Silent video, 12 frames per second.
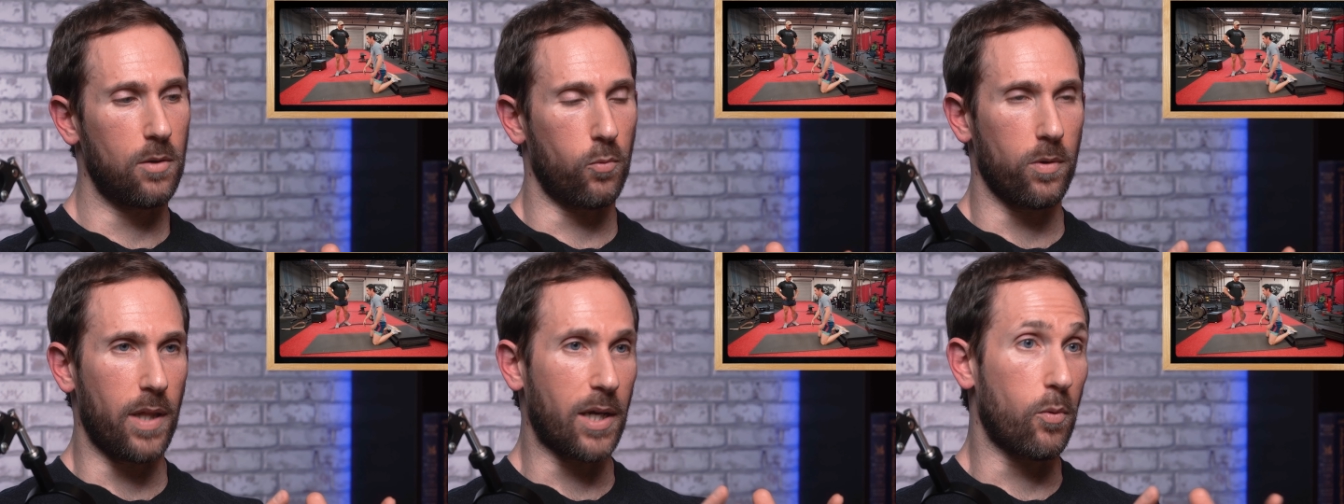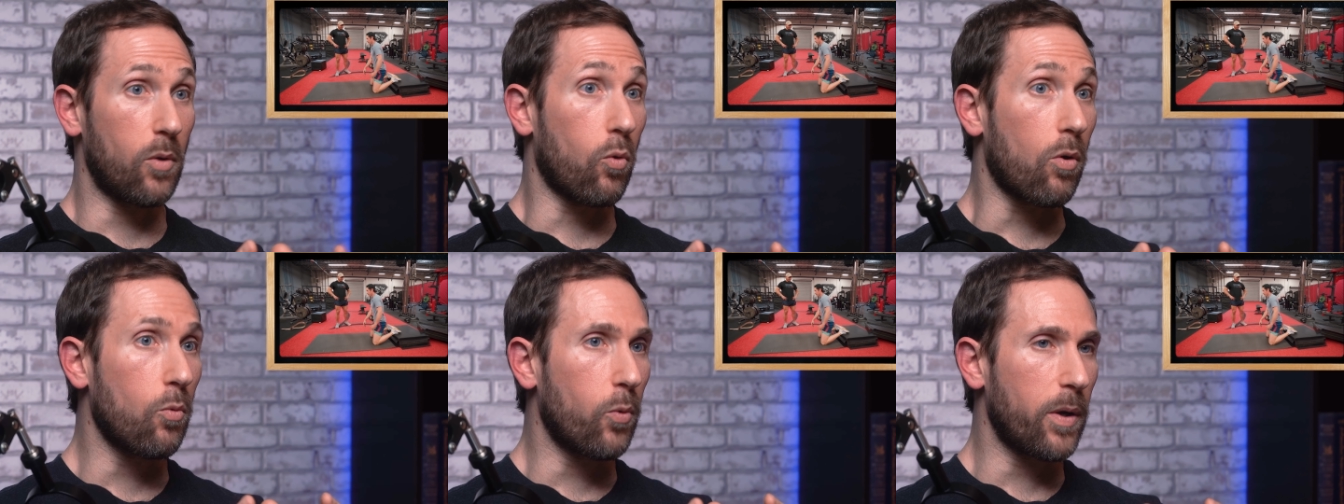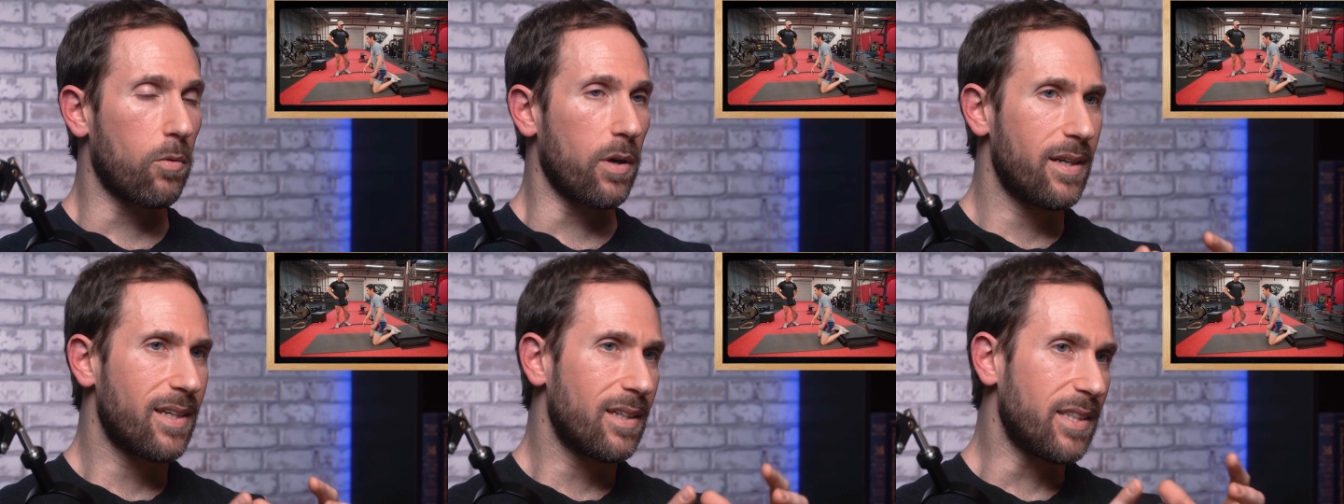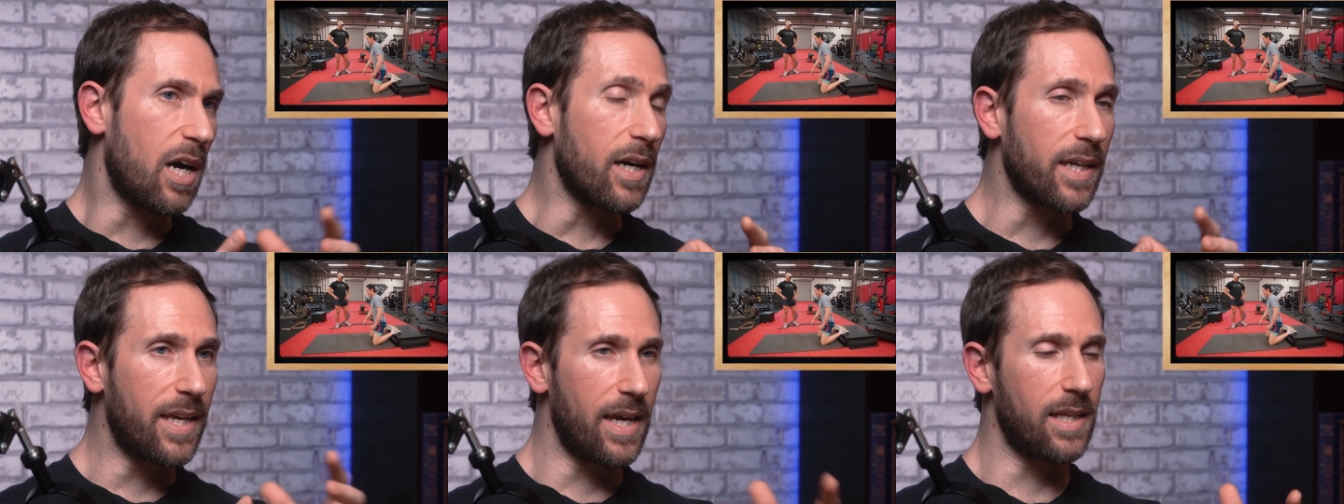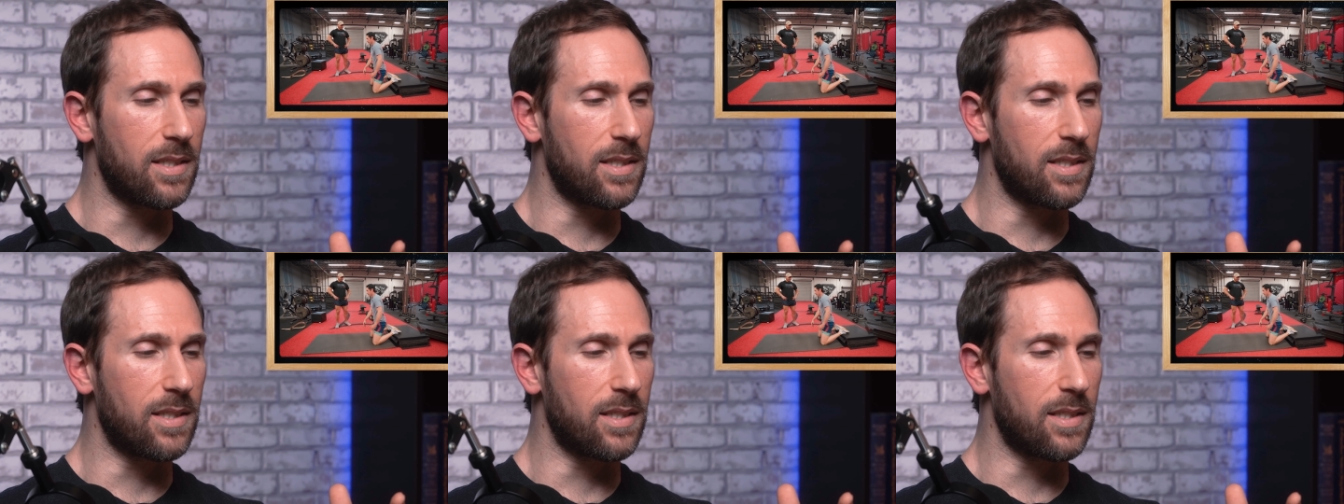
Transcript: like we were when we were young kids,